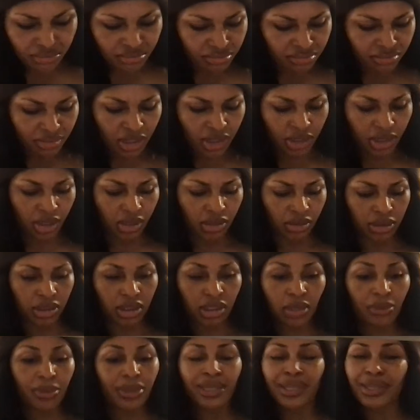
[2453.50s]
she
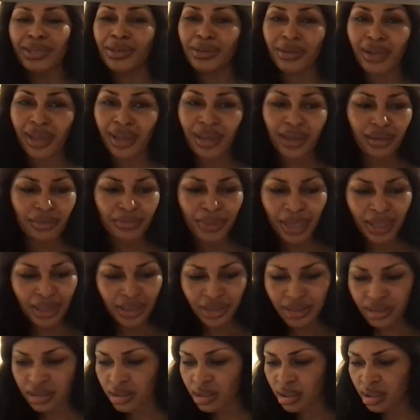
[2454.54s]
don't want to hear that,
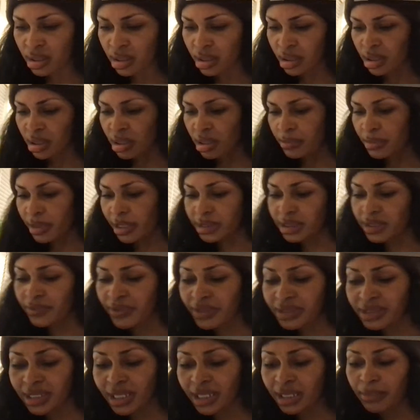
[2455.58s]
Ness. Because if
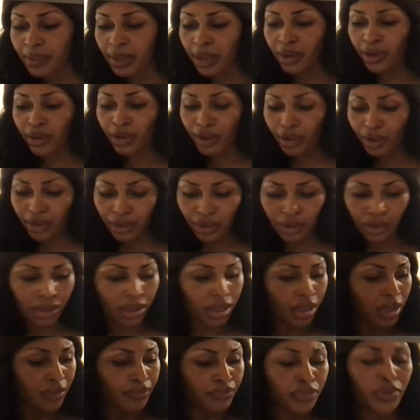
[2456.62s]
it's not about her,
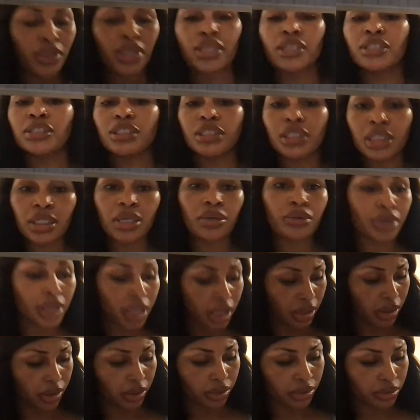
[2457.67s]
she don't
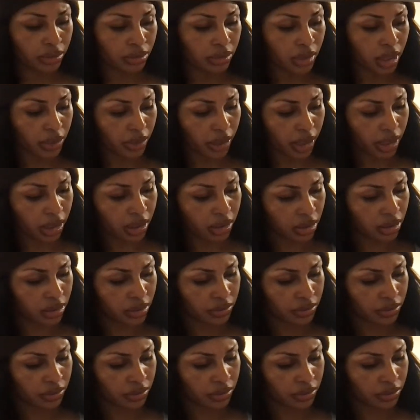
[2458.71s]
care. Okay.